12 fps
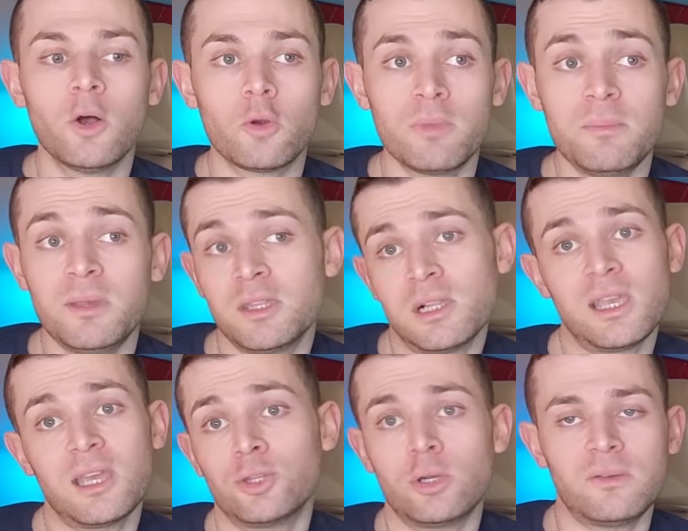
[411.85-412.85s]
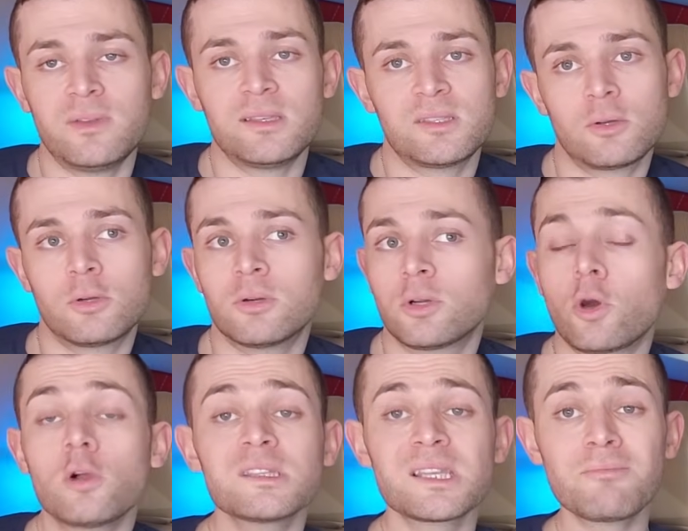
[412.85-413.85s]
Or maybe they'll get nervous or
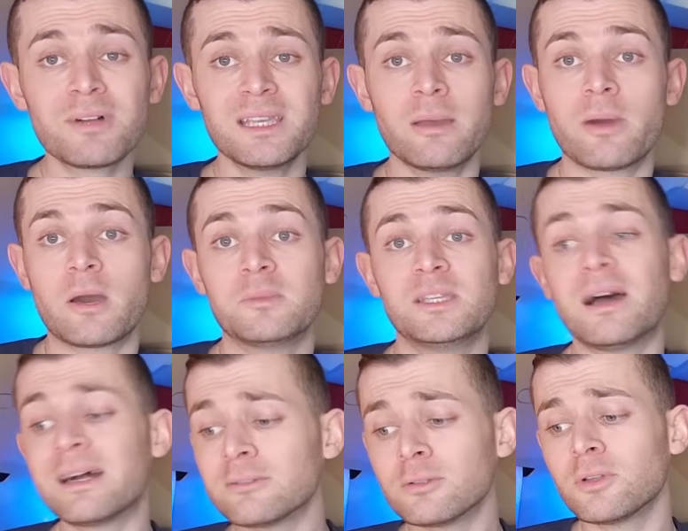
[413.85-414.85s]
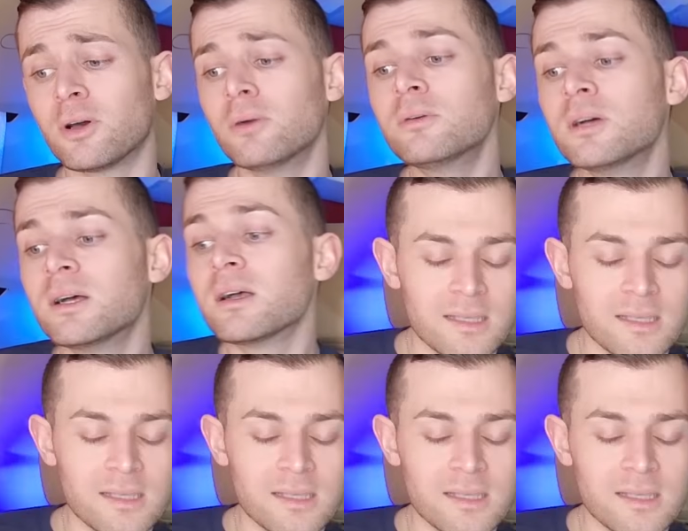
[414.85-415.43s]
call somebody about me. I don't know.